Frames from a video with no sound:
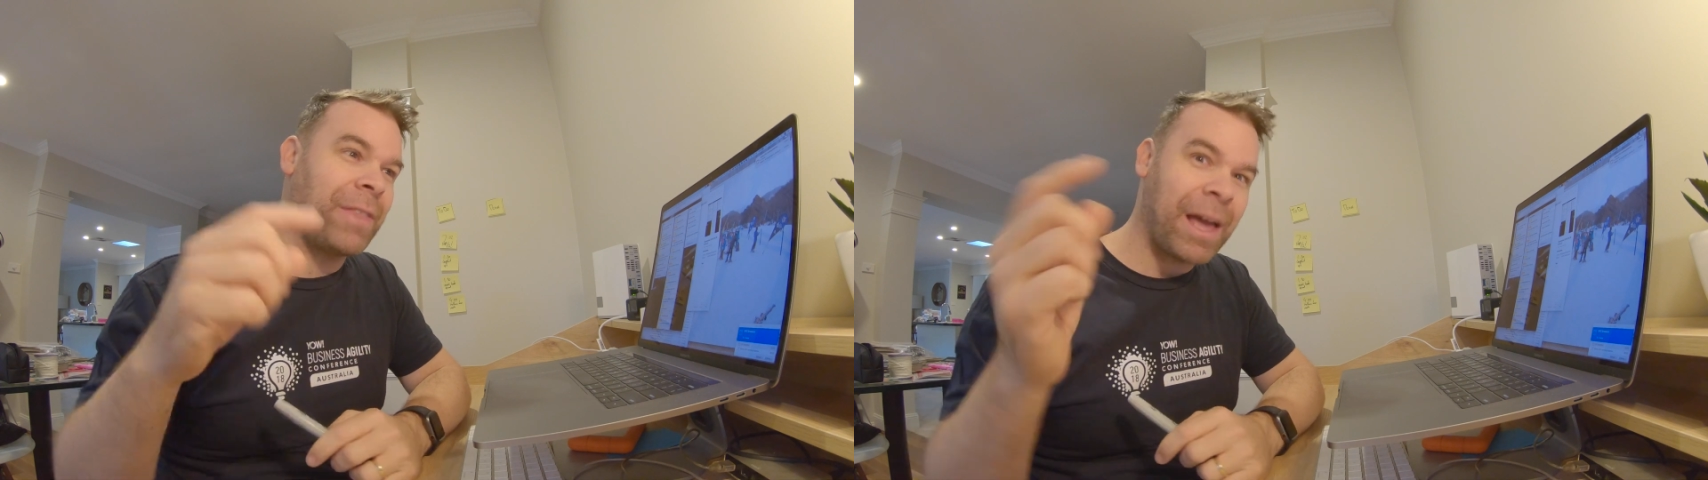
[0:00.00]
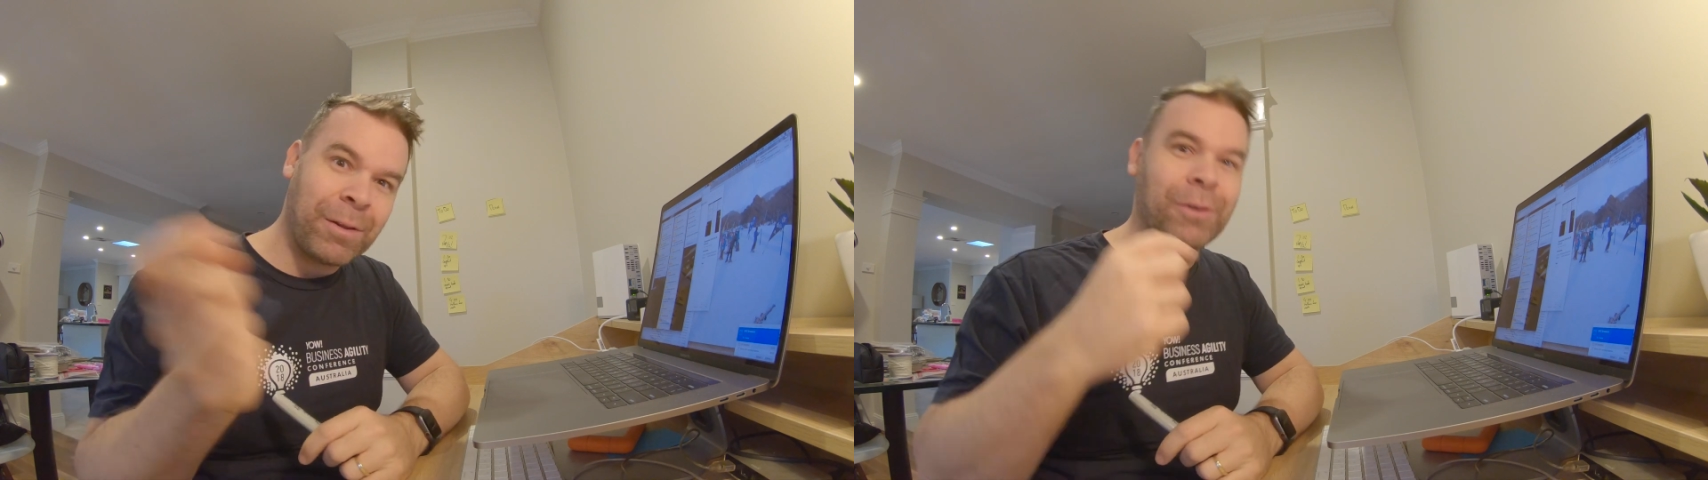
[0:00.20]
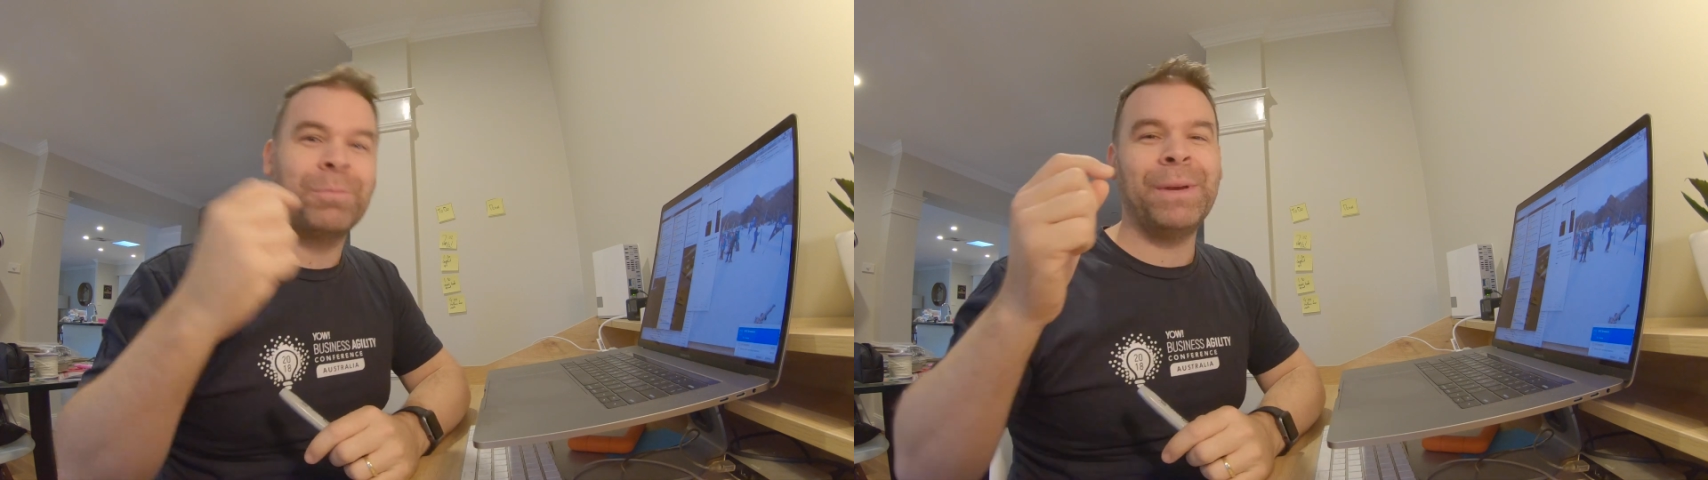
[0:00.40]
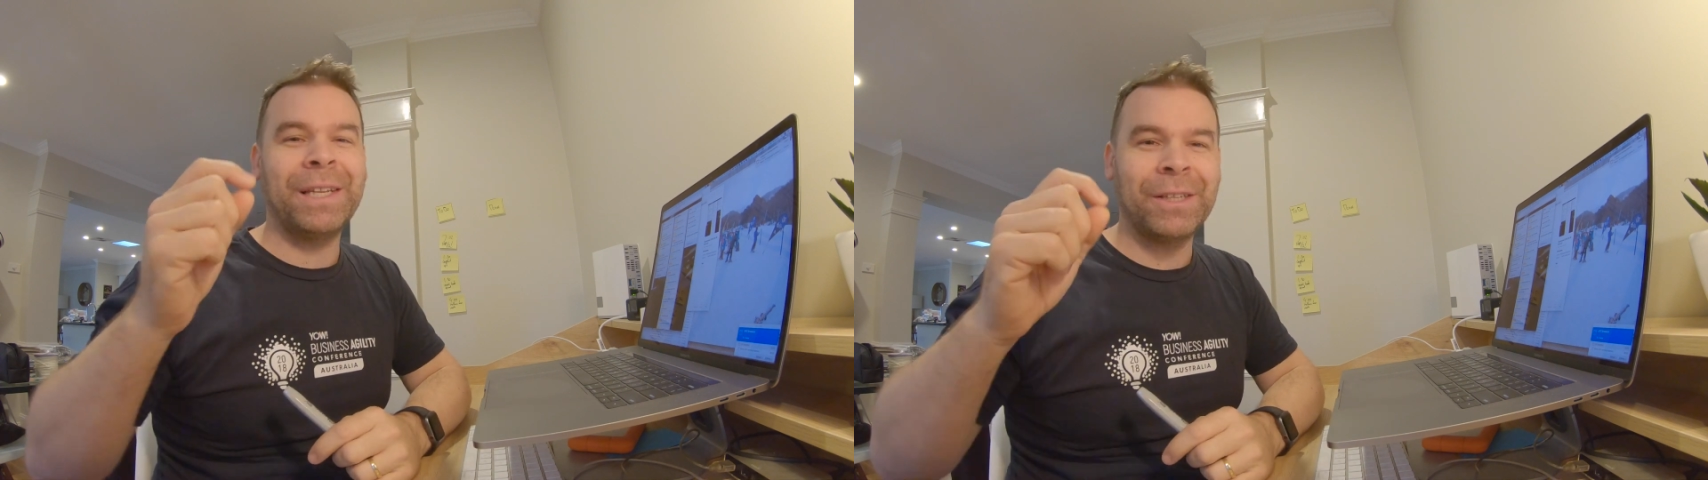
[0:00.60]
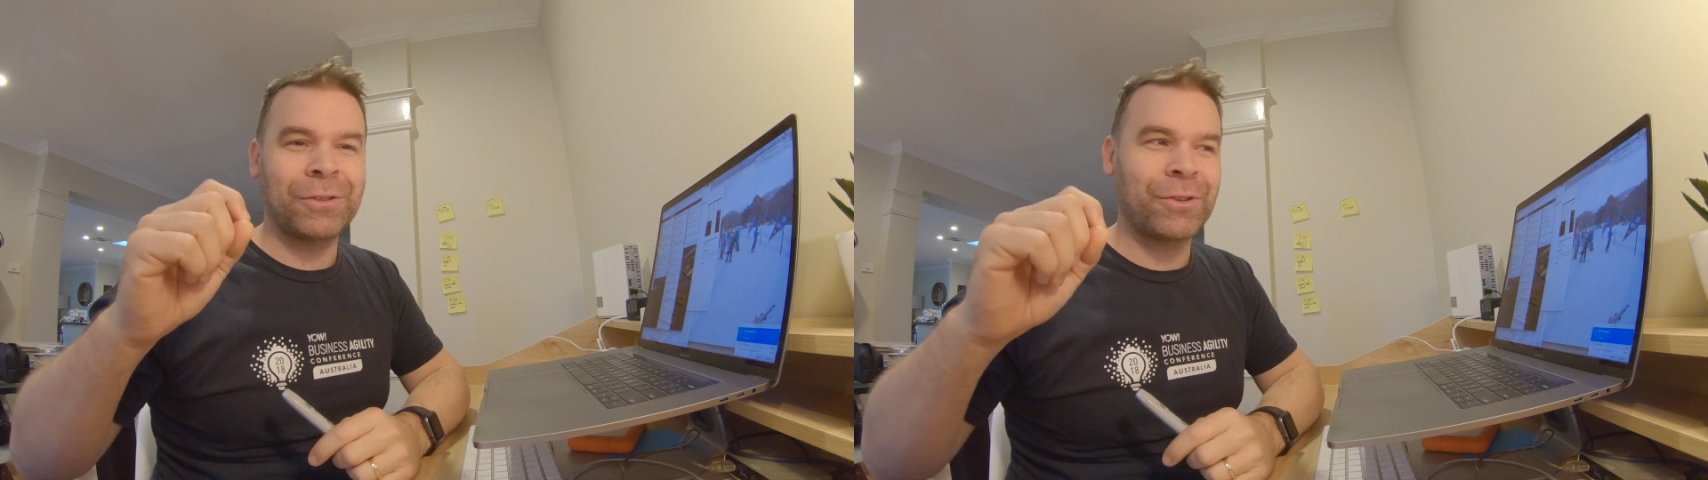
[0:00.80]
that
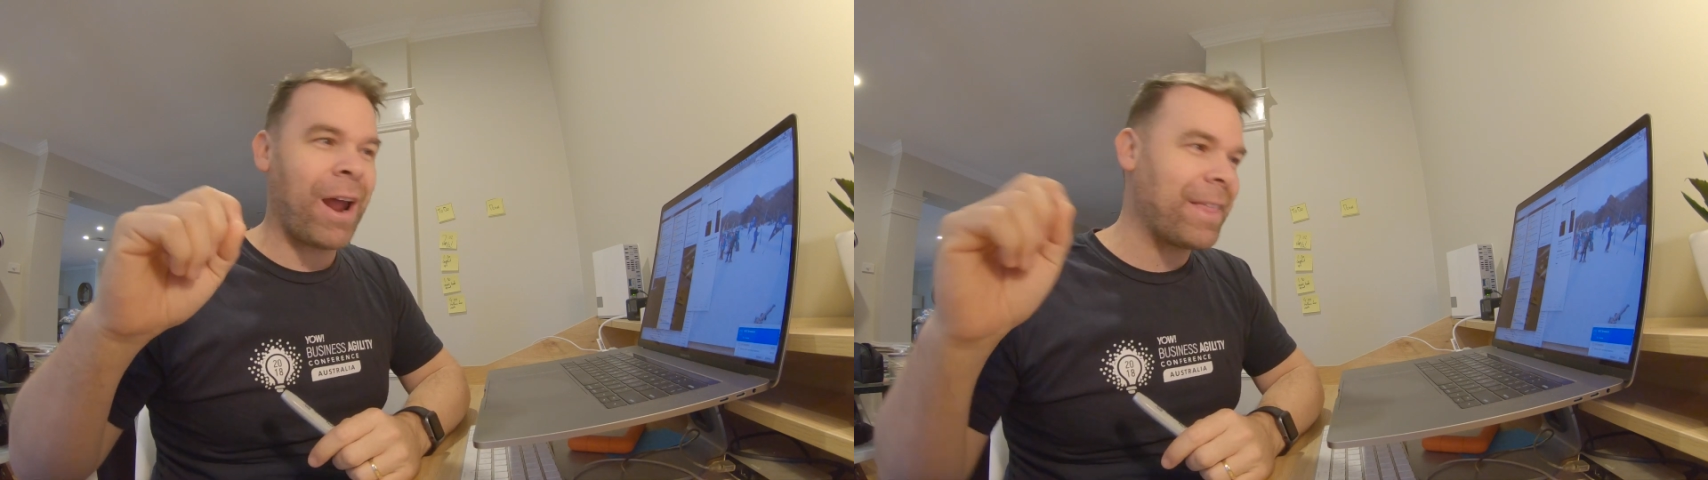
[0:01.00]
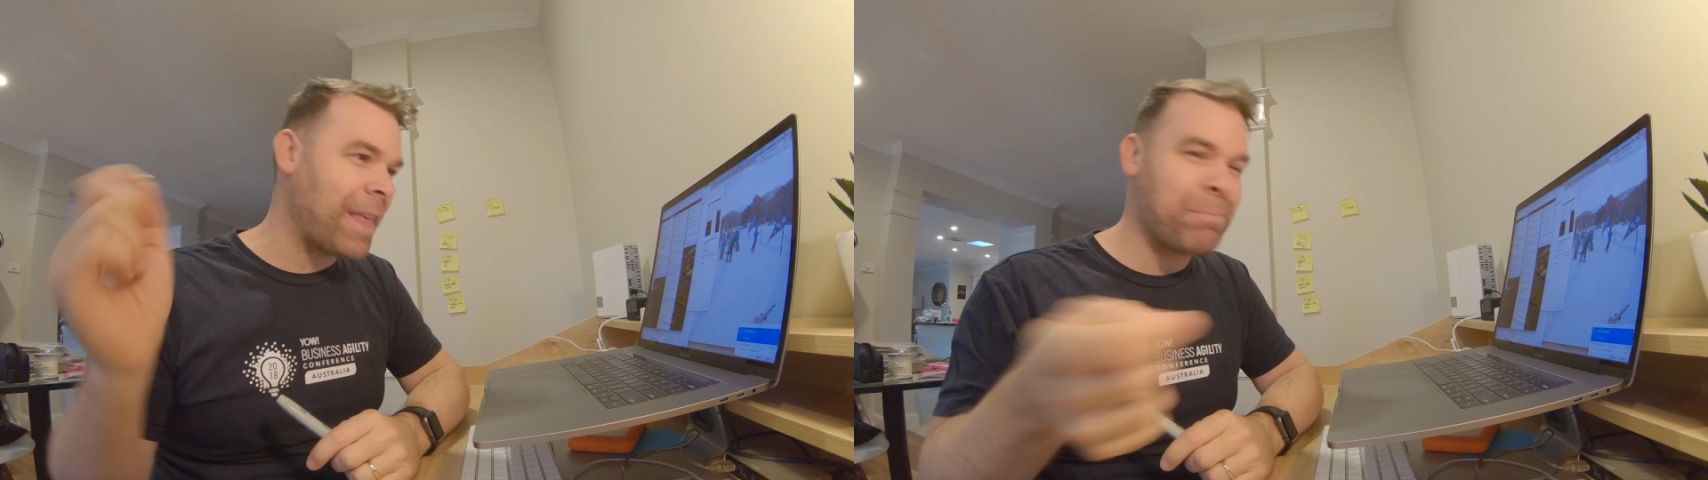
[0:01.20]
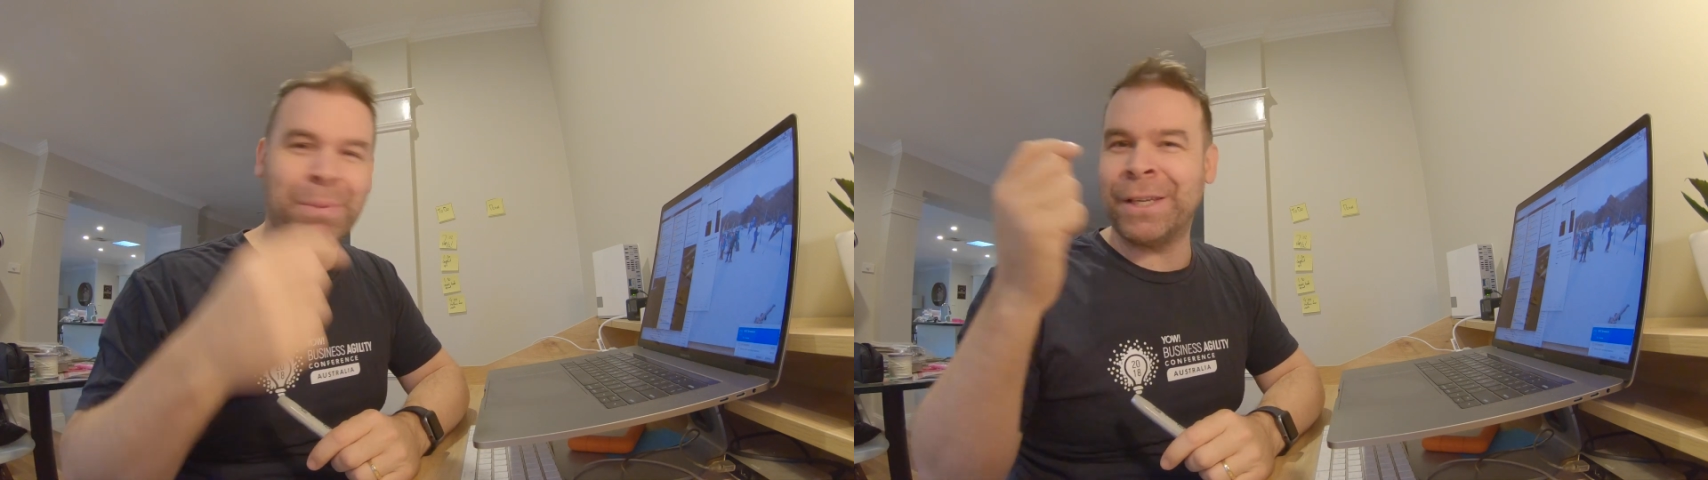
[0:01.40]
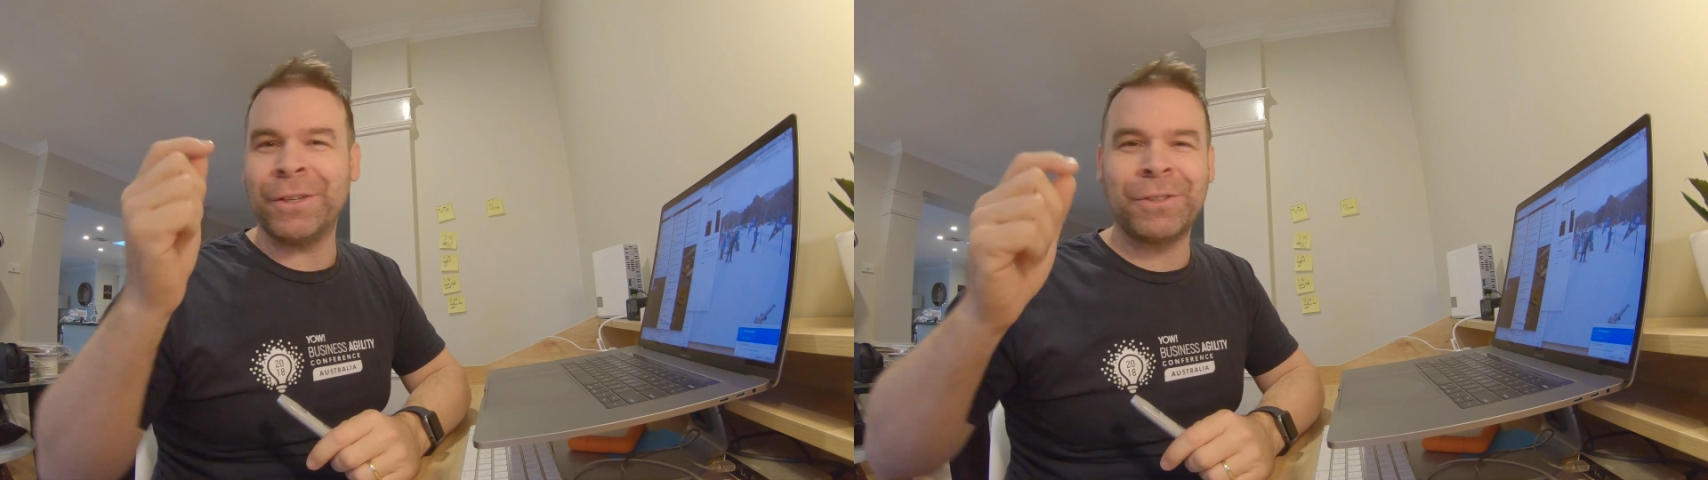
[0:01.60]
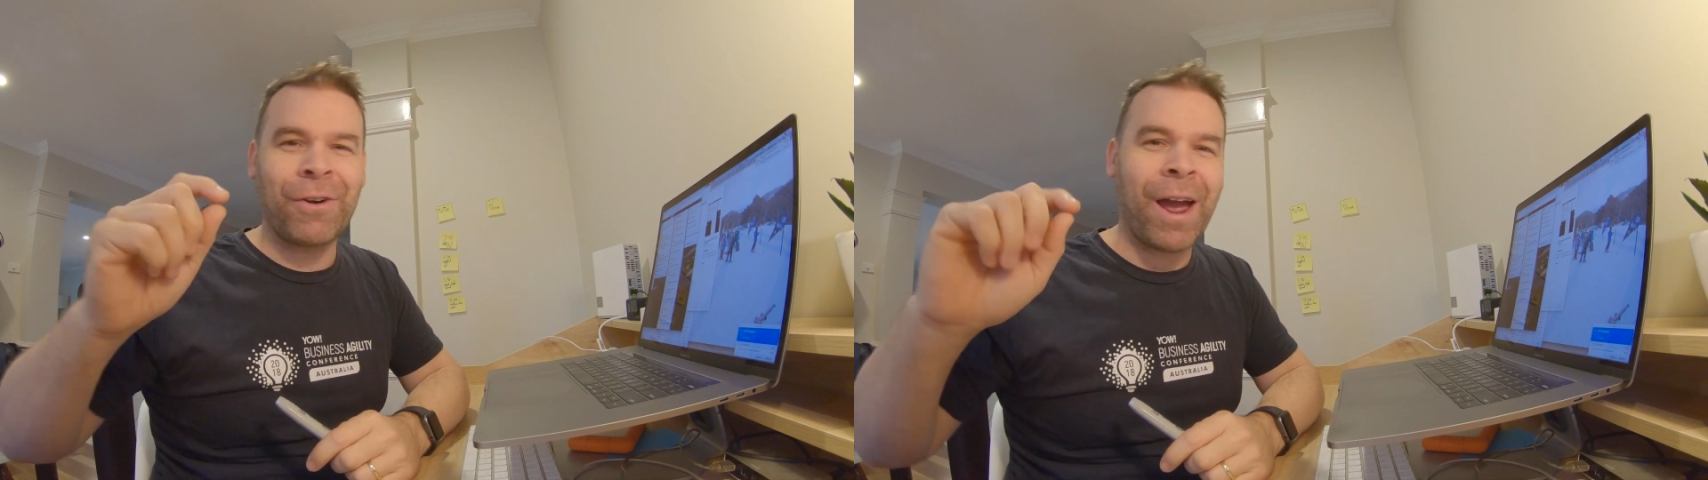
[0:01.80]
bit looks great, that bit
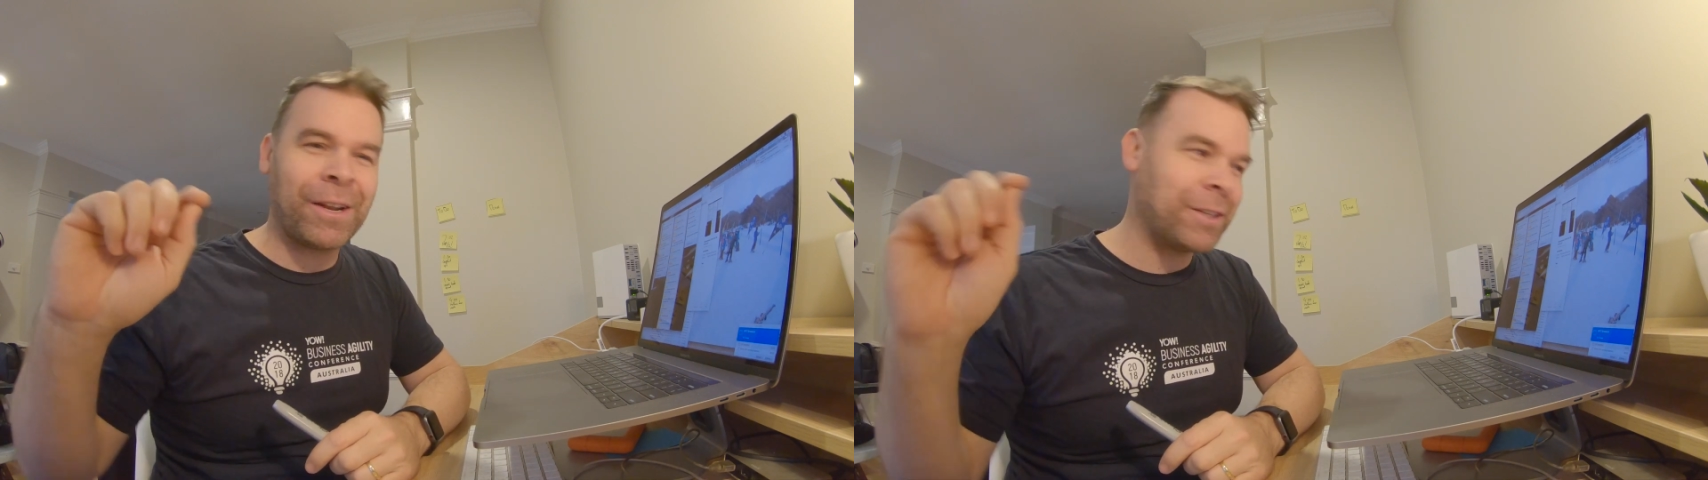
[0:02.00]
looks great.